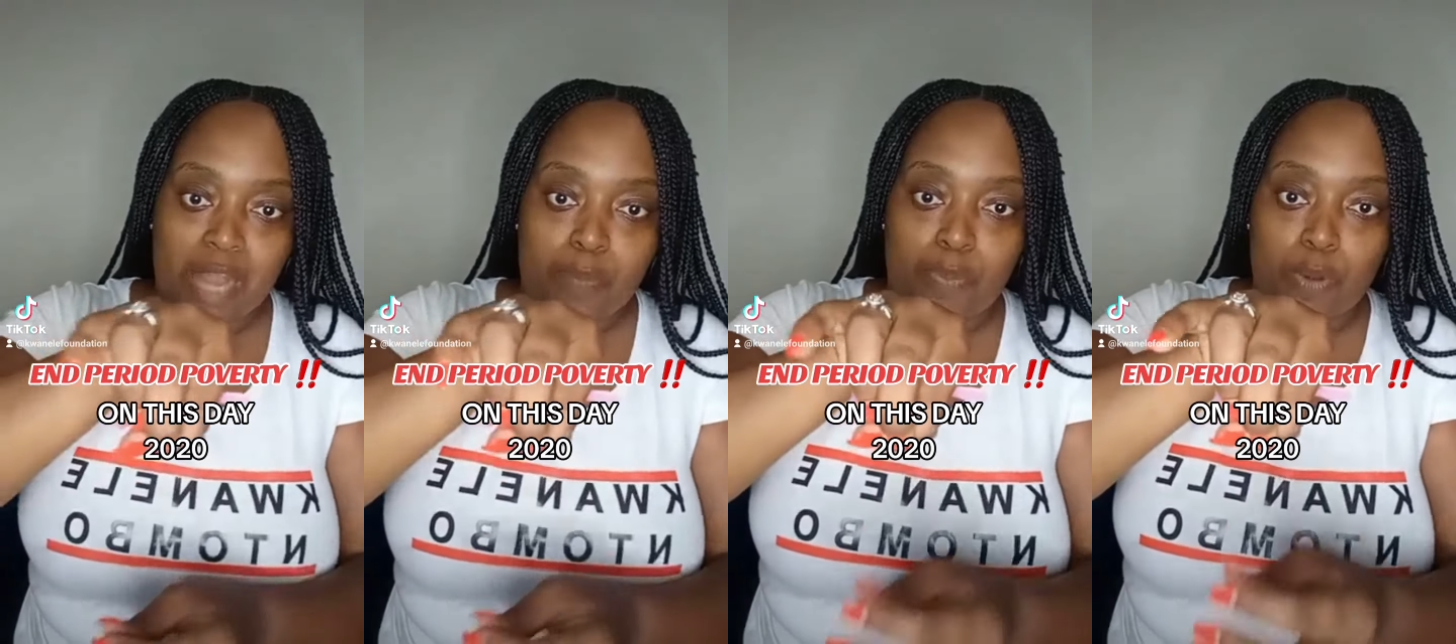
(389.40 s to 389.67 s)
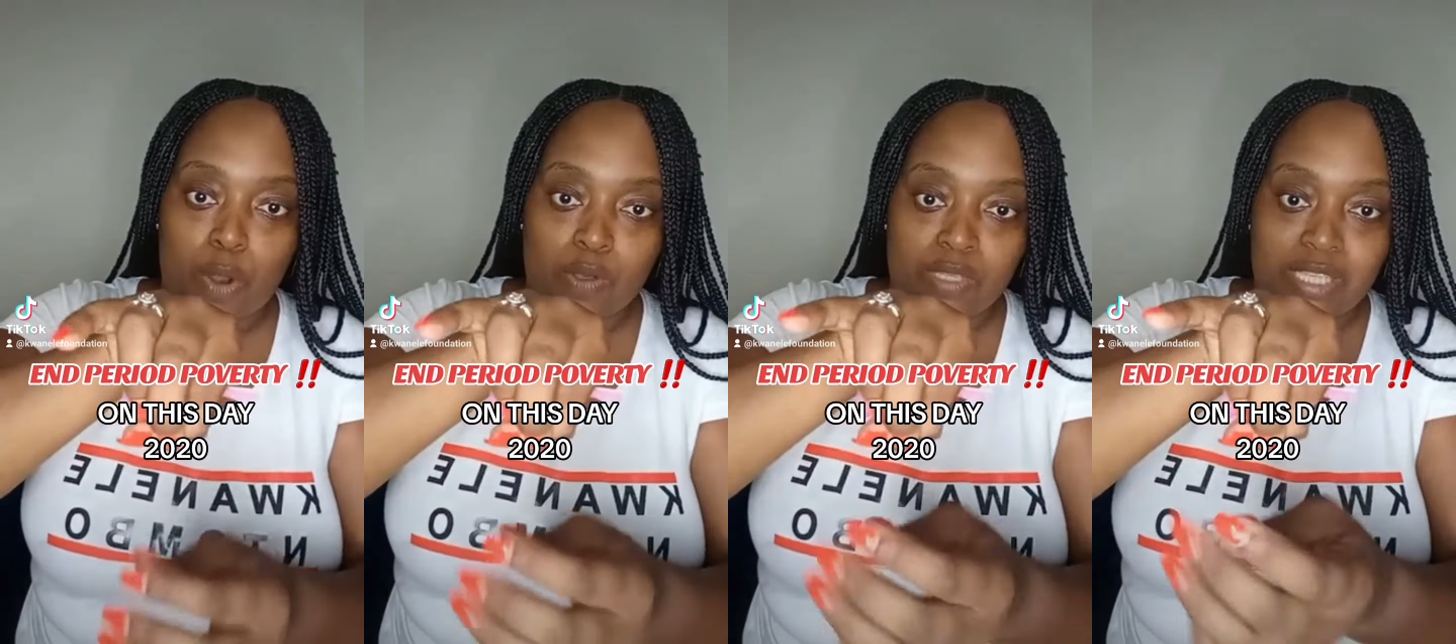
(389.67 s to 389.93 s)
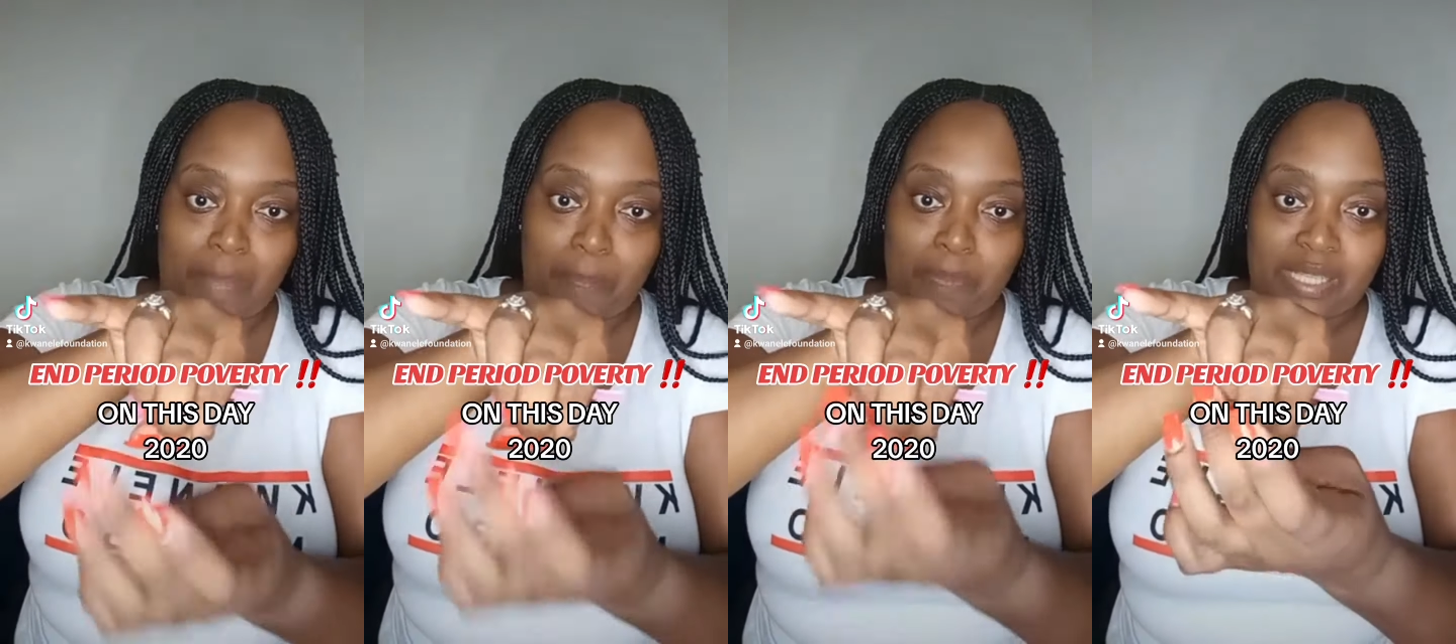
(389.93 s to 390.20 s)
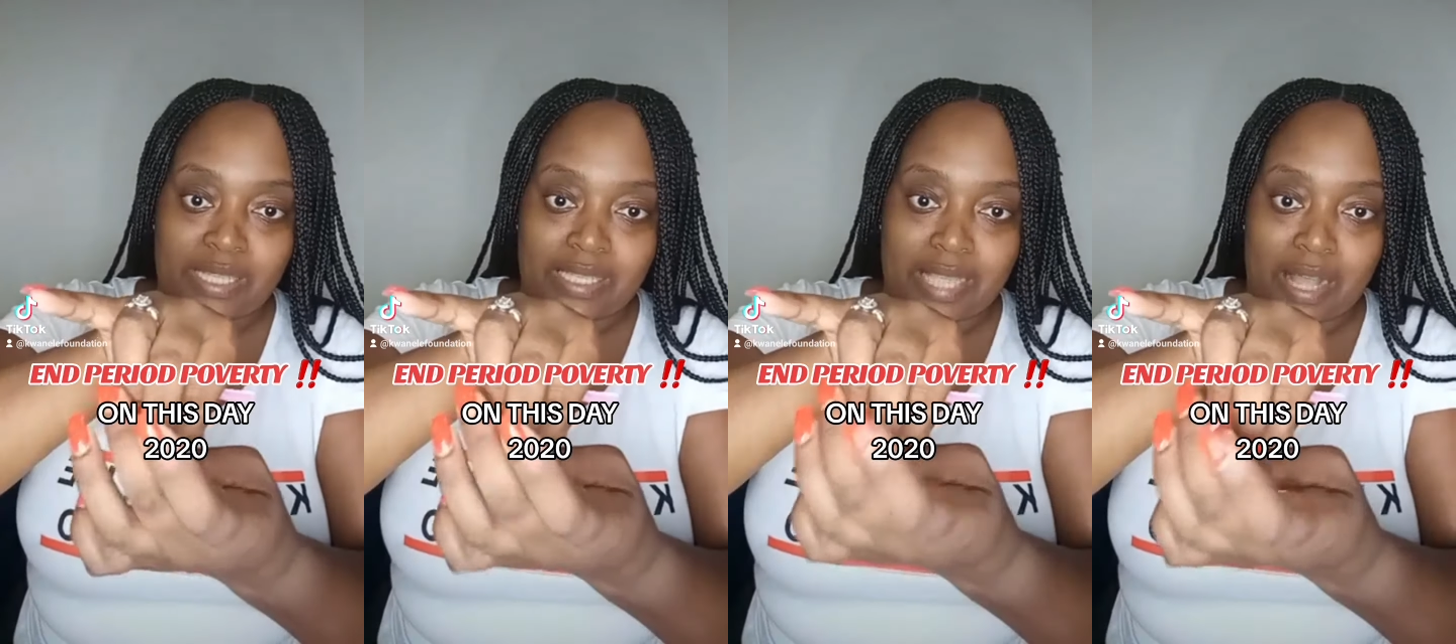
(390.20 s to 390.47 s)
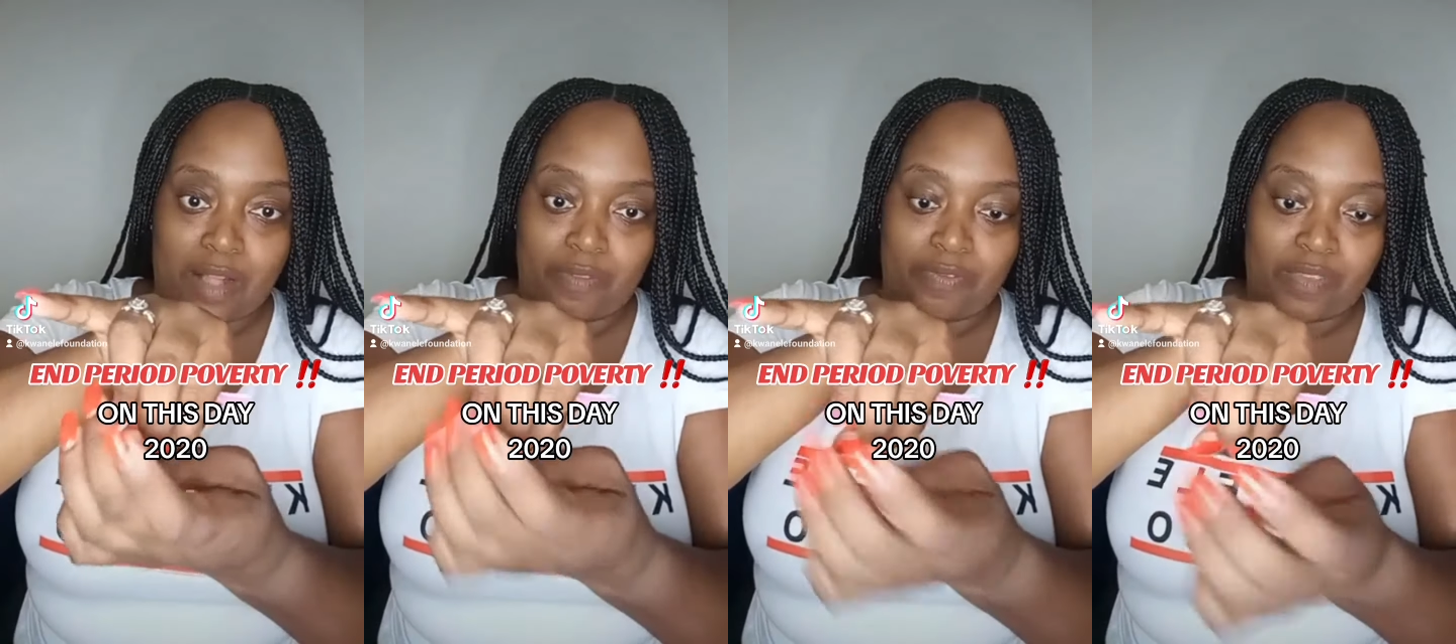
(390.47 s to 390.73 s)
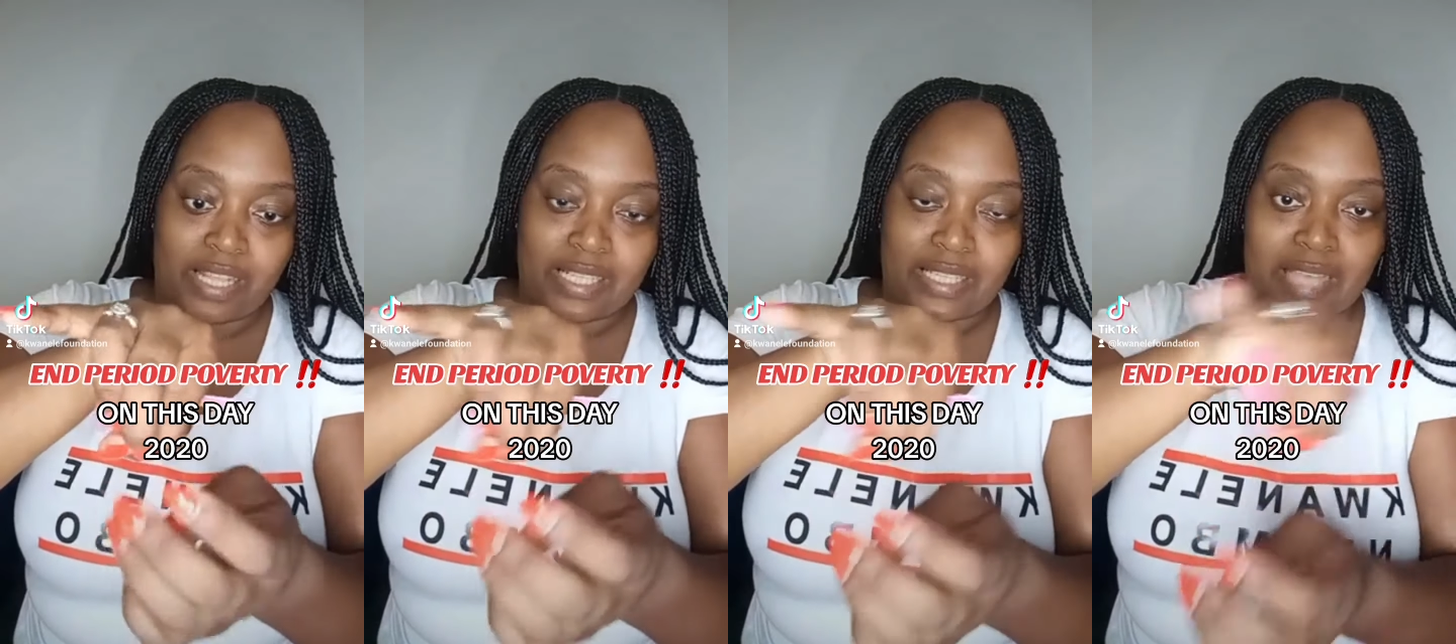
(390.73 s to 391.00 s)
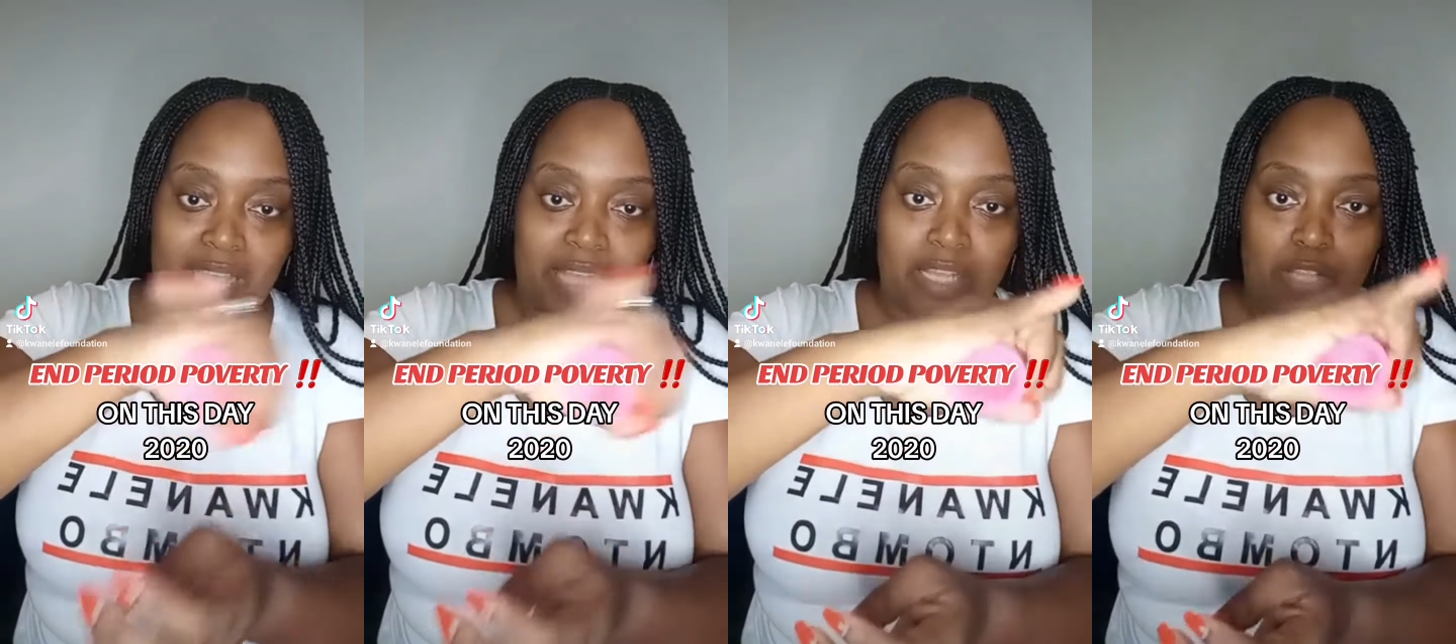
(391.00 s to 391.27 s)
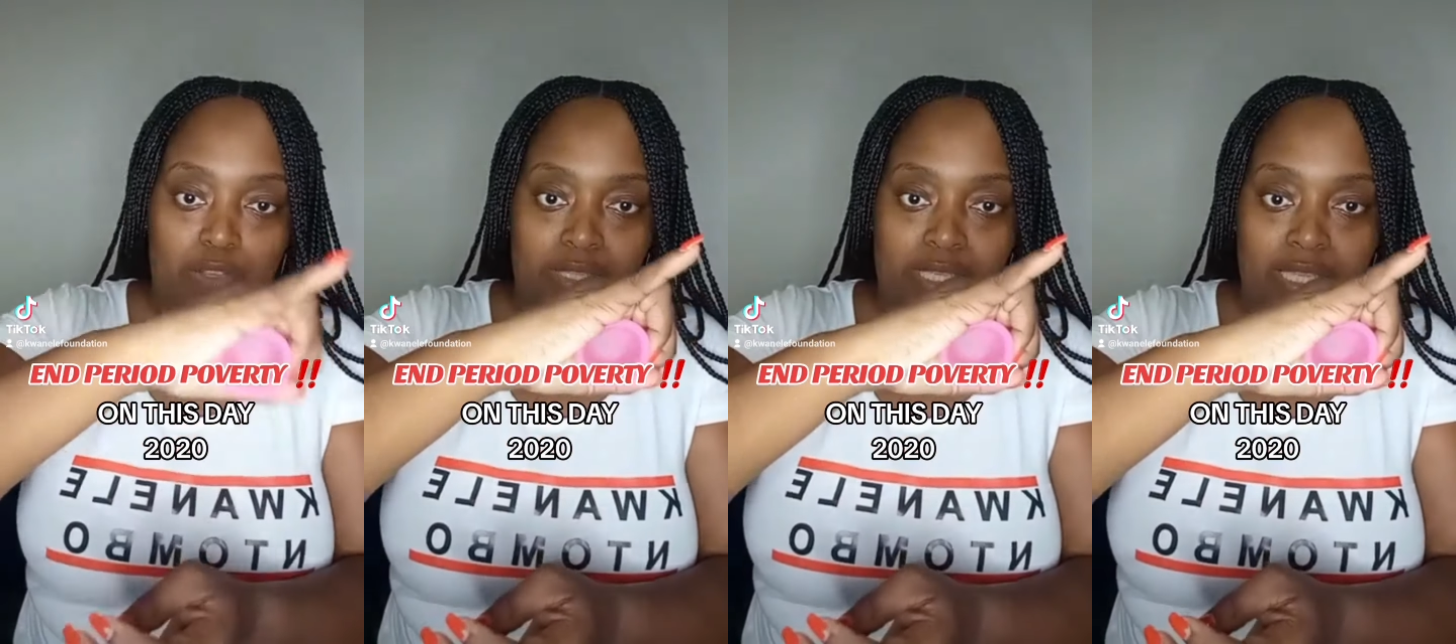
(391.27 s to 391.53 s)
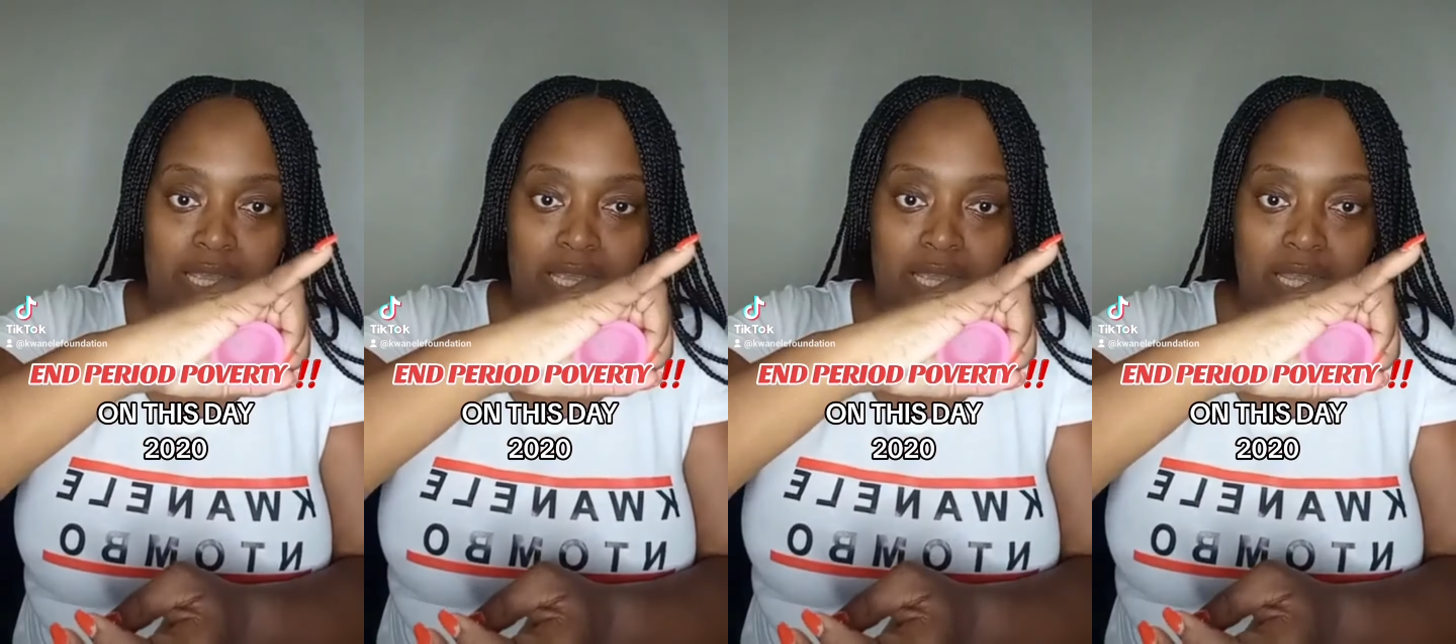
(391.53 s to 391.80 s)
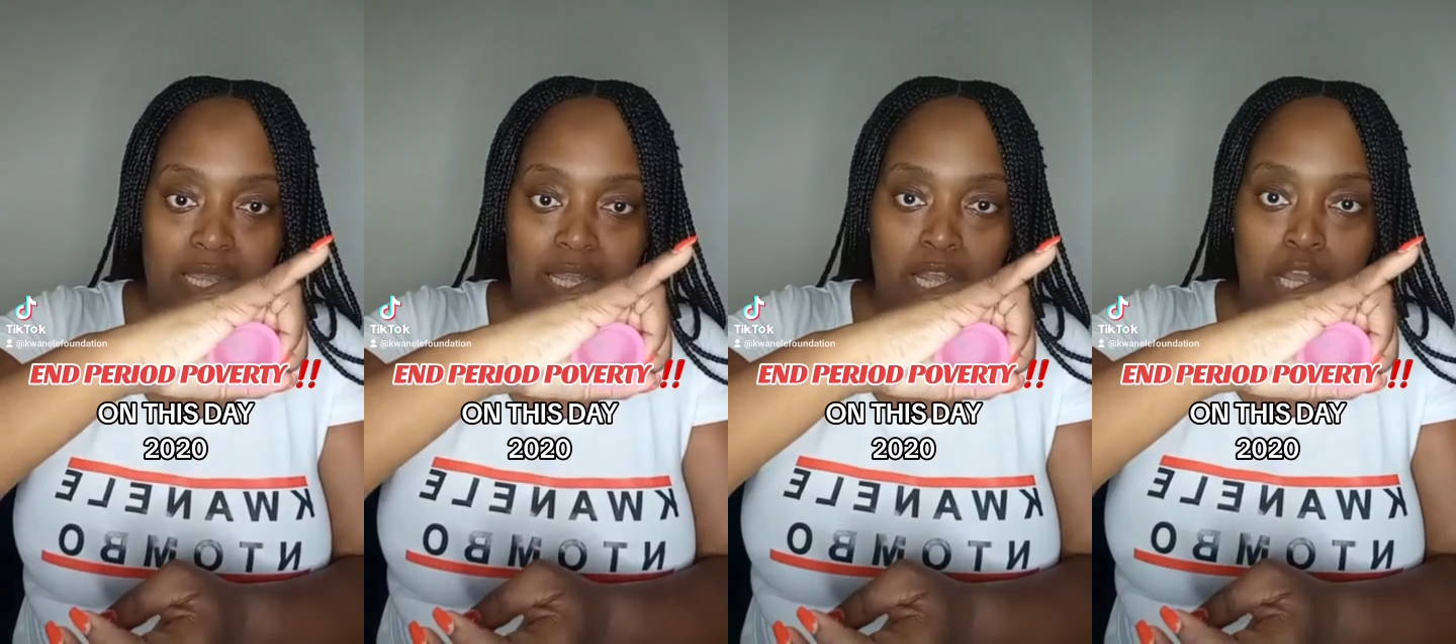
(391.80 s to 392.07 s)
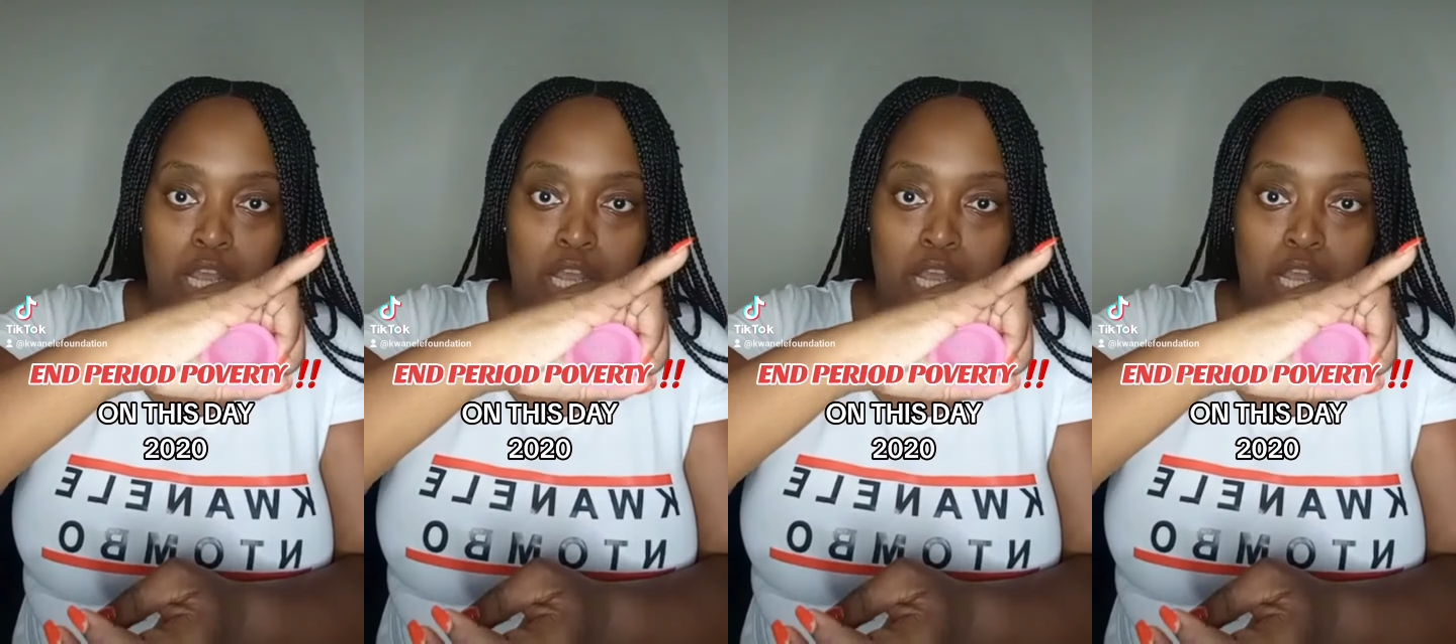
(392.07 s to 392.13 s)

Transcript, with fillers: It blows up itself inside. Can you see?